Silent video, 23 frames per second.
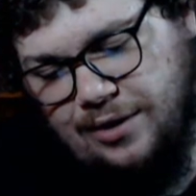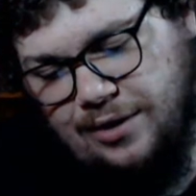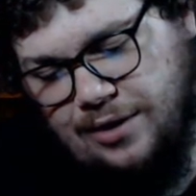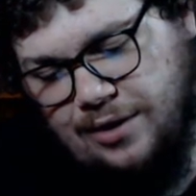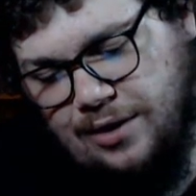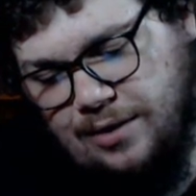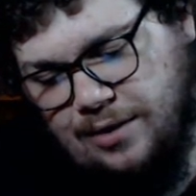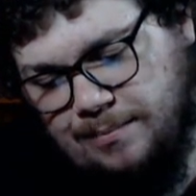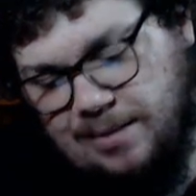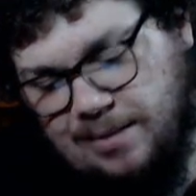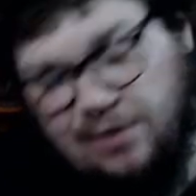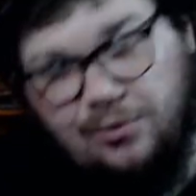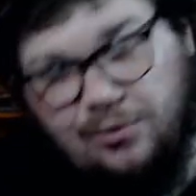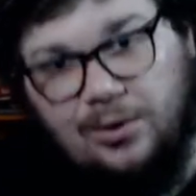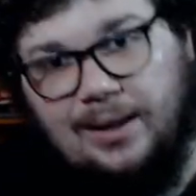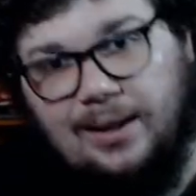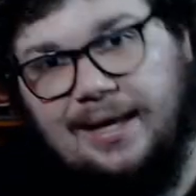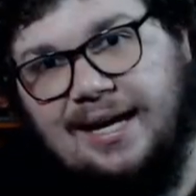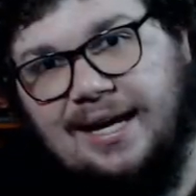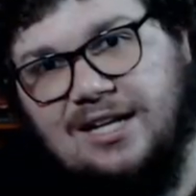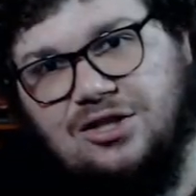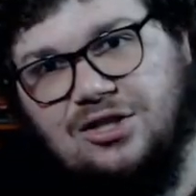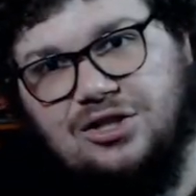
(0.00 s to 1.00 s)
been
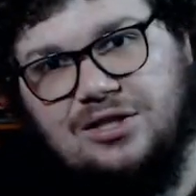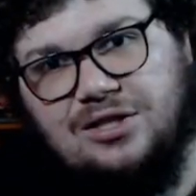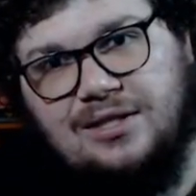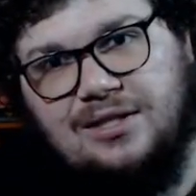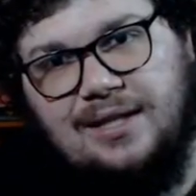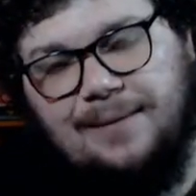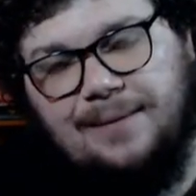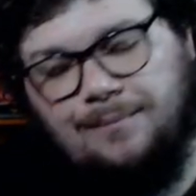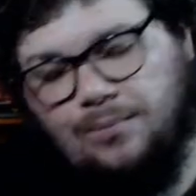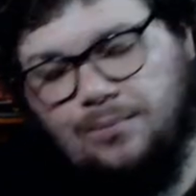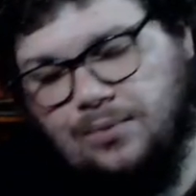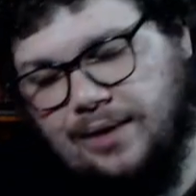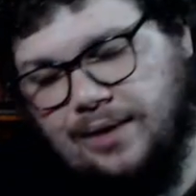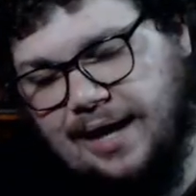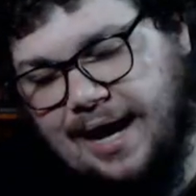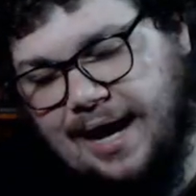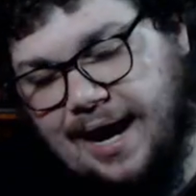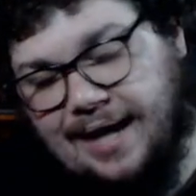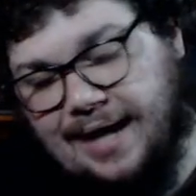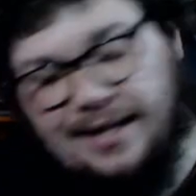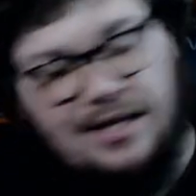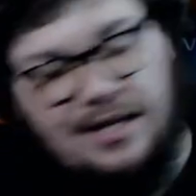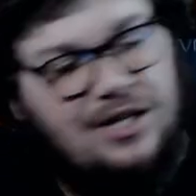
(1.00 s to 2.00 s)
really interesting.
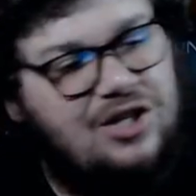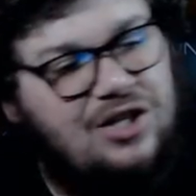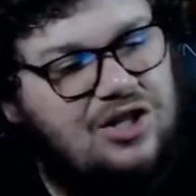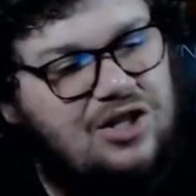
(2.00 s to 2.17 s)
And